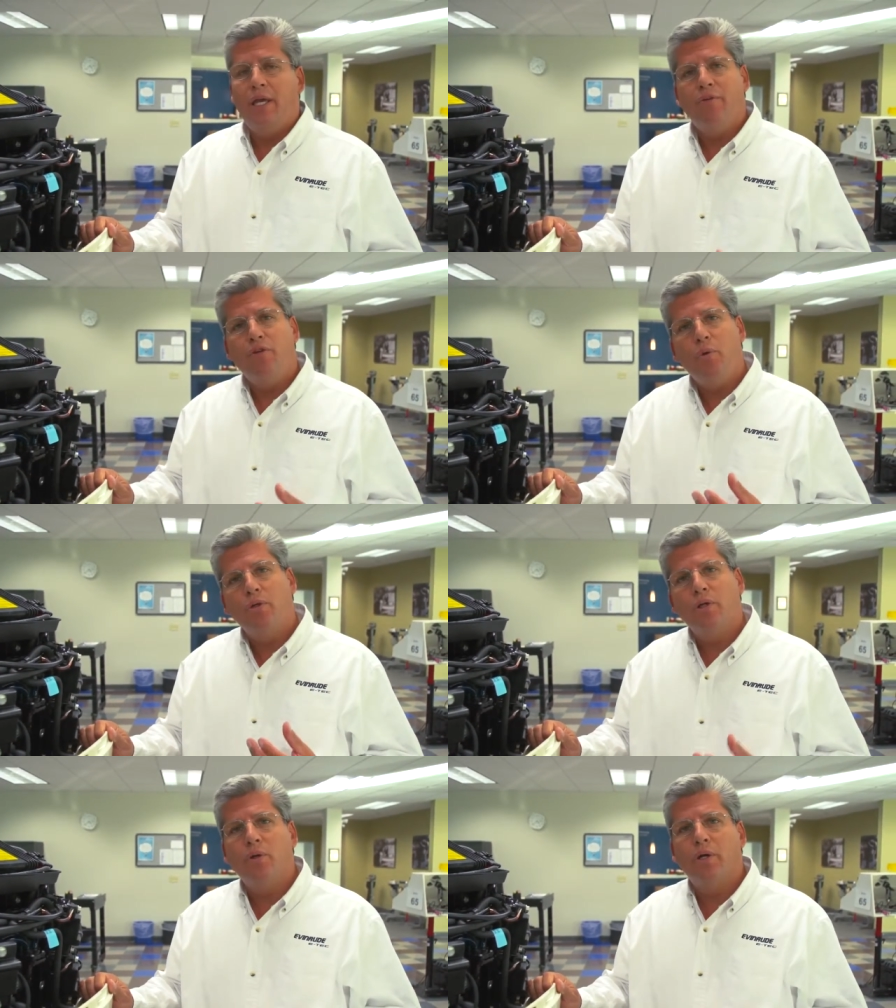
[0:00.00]
If you
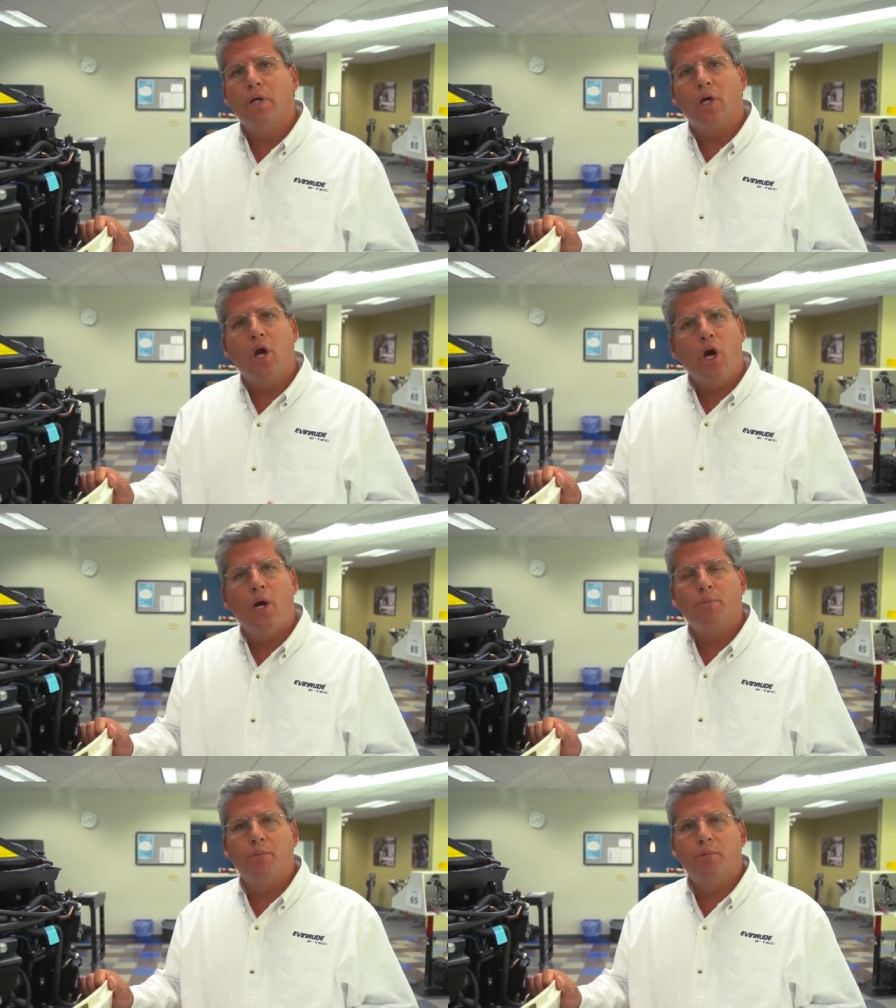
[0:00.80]
were to look at a
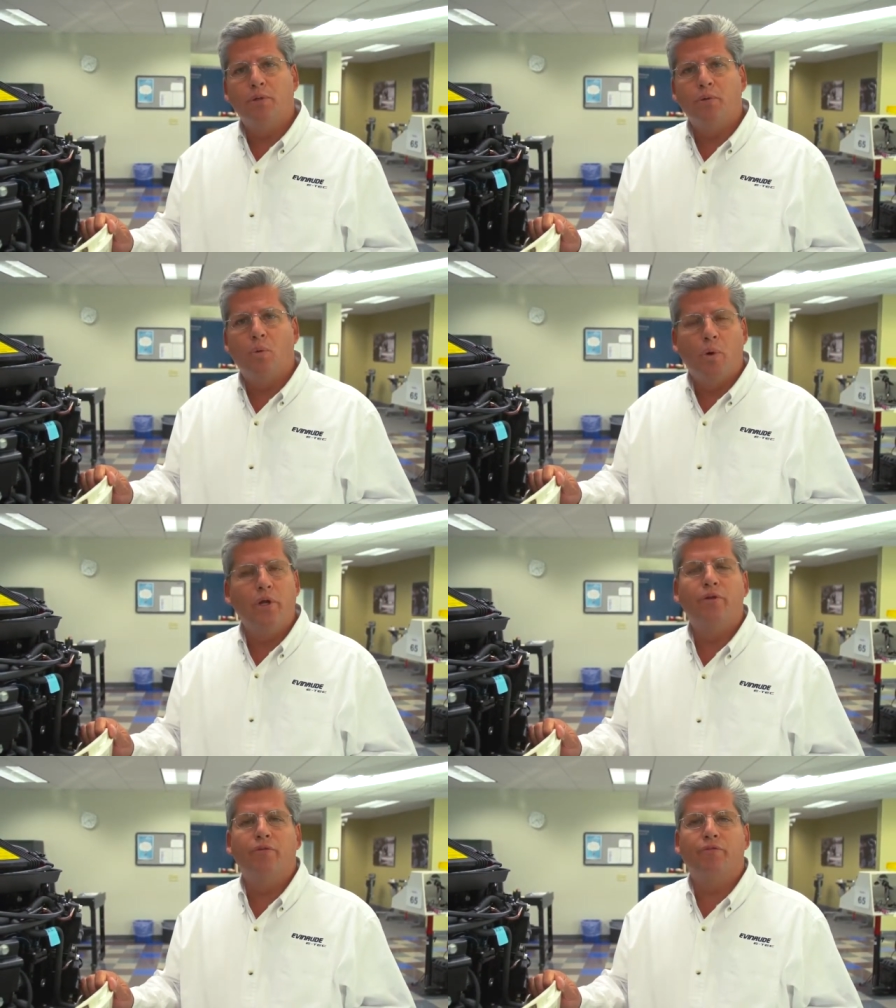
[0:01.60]
comparable
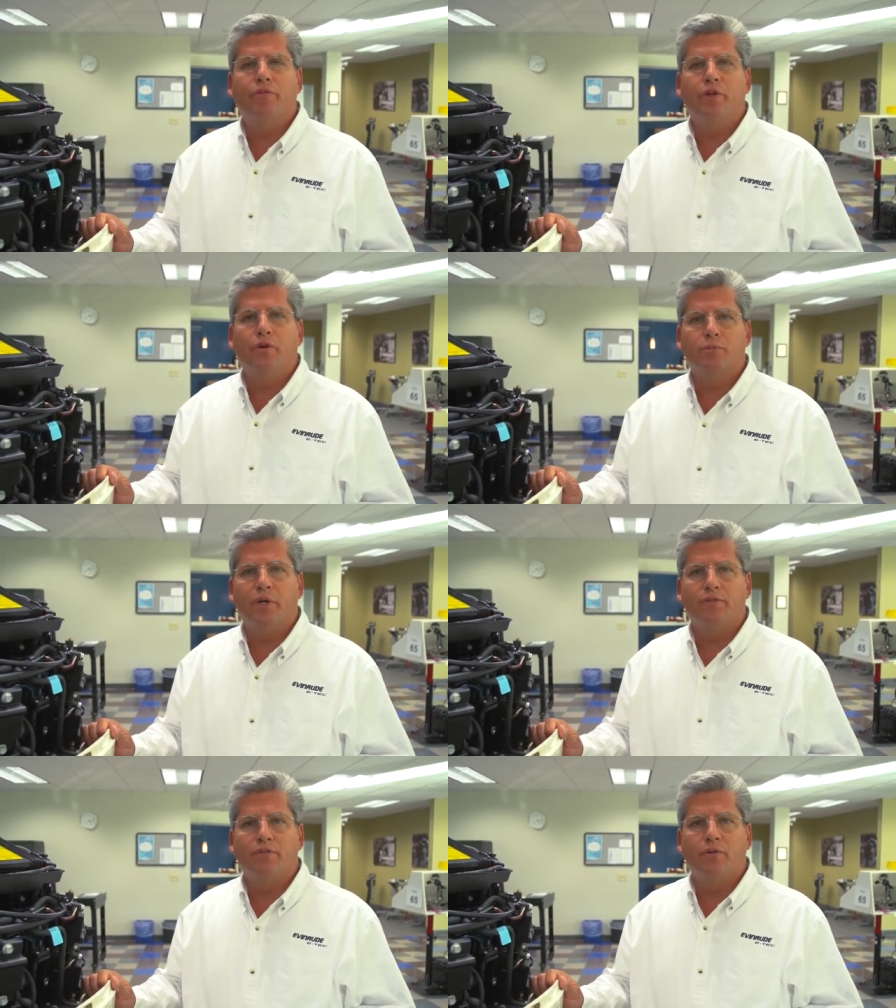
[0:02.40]
150
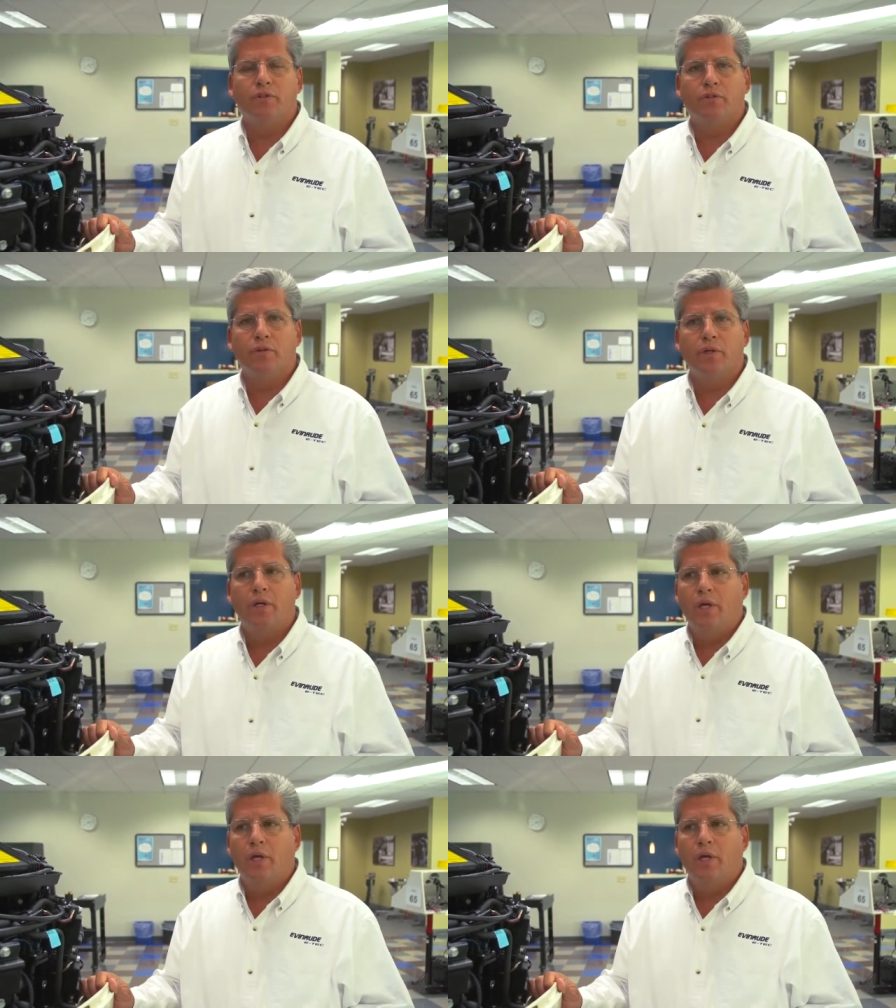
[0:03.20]
horsepower four-stroke,